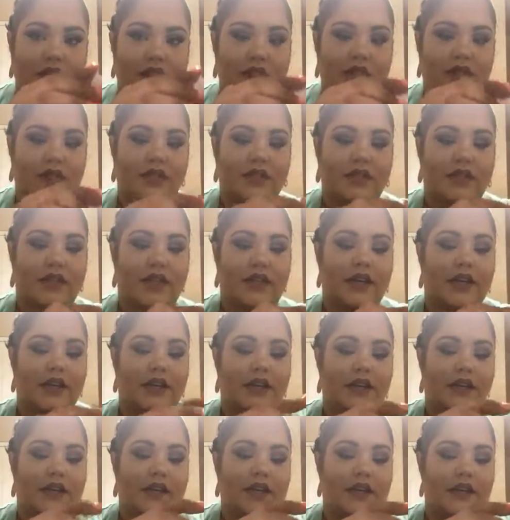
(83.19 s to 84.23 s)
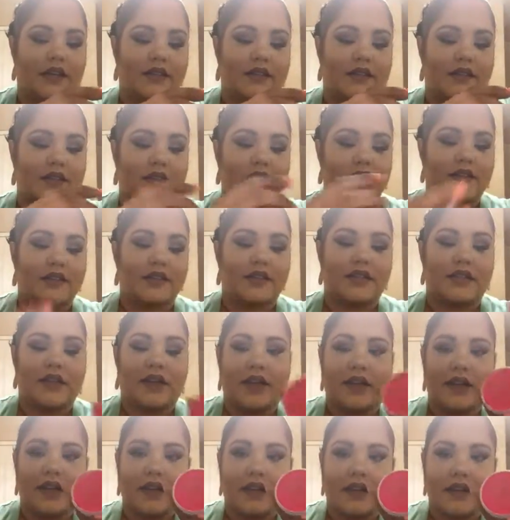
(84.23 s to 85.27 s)
it looks like this
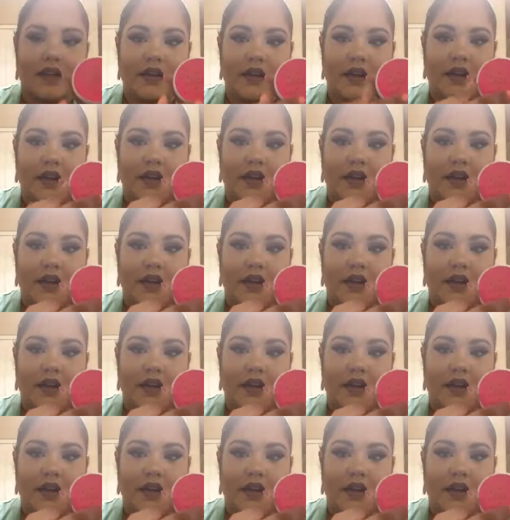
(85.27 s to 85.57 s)
inside.